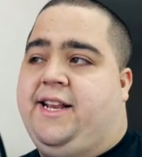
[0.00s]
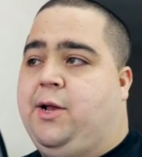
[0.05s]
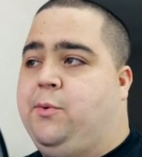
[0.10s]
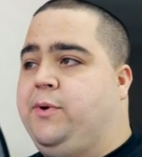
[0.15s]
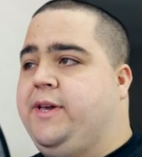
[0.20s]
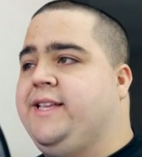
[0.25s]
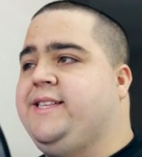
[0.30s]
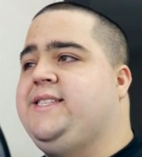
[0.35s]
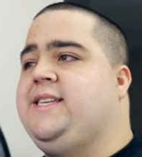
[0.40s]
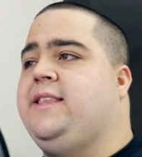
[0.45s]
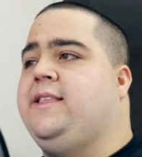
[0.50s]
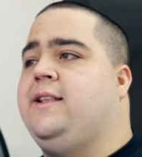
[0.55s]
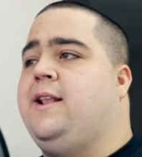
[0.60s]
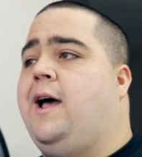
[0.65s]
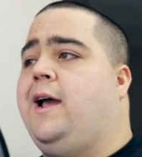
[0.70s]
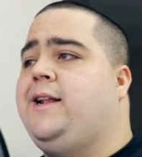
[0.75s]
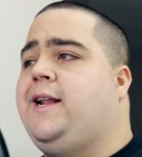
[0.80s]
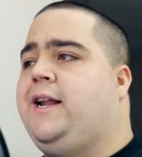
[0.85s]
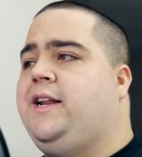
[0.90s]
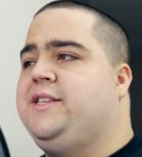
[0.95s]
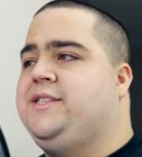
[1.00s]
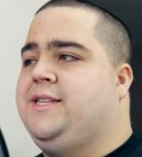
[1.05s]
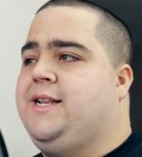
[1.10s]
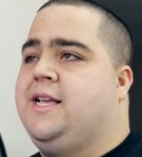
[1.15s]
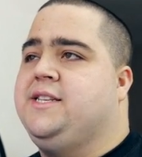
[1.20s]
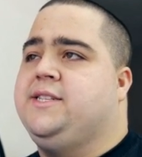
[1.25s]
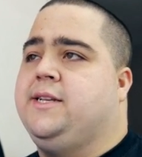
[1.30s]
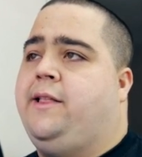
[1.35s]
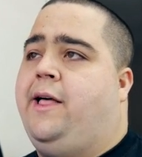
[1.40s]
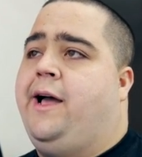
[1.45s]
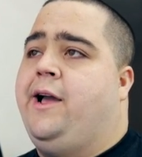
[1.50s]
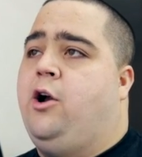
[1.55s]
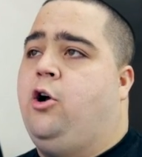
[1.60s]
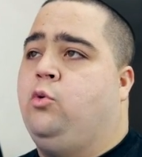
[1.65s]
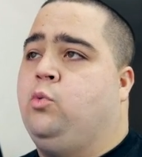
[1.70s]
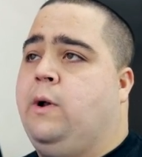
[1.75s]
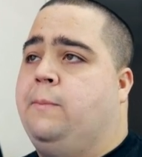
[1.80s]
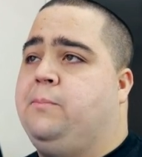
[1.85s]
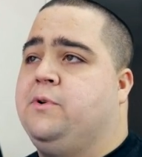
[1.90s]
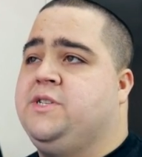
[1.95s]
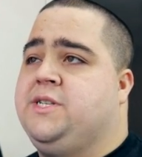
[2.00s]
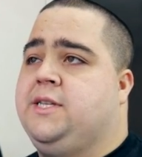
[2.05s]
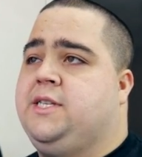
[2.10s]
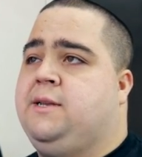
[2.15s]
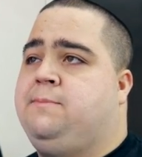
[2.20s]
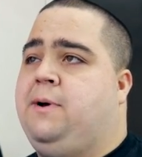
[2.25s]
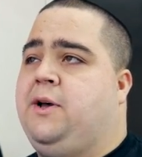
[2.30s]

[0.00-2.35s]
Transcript: Now, we can see the 980s in SLI are represented